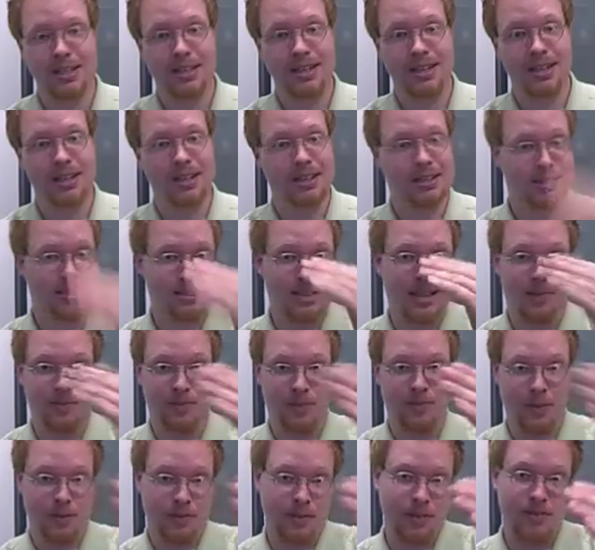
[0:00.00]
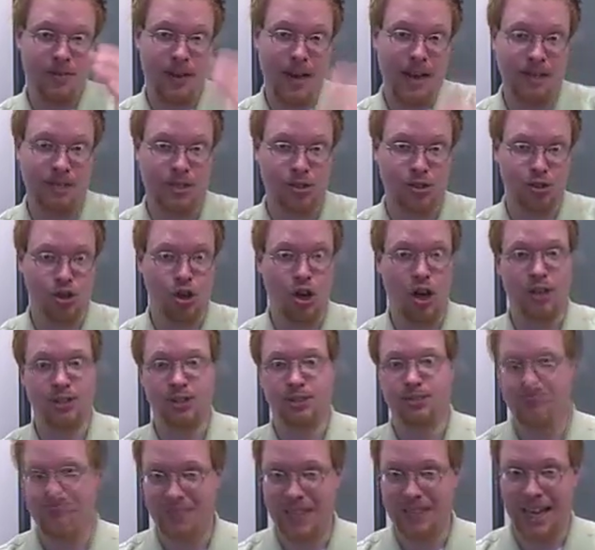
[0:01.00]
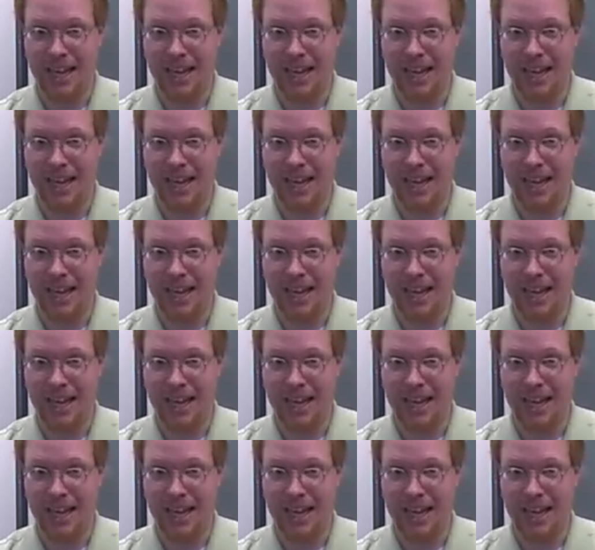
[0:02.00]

is going to accept 55 less costs.